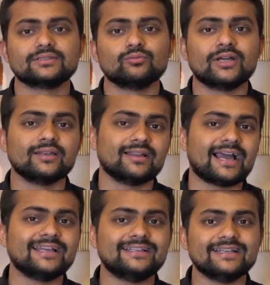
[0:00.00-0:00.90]
Well,
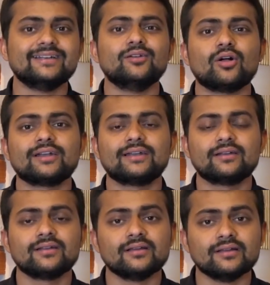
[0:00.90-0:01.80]
I did not
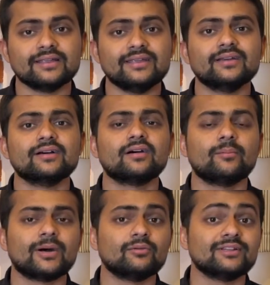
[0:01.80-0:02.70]
hear
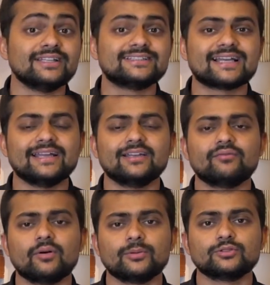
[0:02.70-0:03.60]
about these kind of
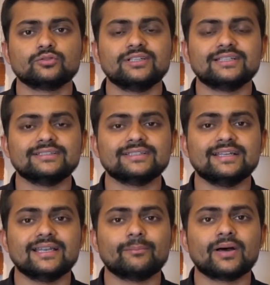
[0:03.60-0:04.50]
opportunities in
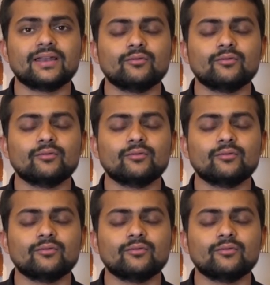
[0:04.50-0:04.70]
Nepal.